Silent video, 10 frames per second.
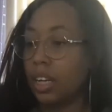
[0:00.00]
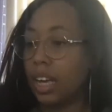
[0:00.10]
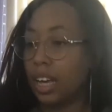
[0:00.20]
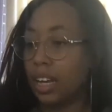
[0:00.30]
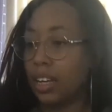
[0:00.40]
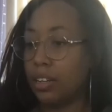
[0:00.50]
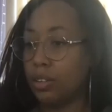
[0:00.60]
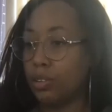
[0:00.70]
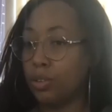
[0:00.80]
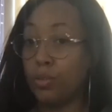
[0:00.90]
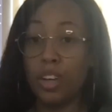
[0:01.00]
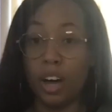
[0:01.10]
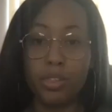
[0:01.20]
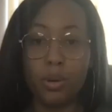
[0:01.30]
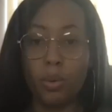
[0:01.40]
and you've
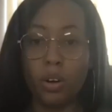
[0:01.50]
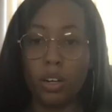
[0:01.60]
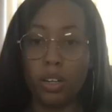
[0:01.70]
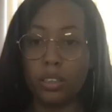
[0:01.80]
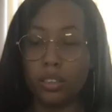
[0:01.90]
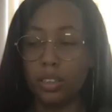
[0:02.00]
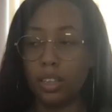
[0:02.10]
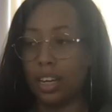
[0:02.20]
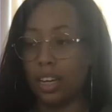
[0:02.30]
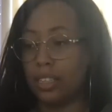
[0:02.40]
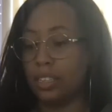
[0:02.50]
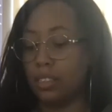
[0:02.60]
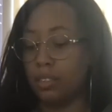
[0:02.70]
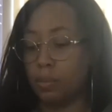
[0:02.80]
done the work and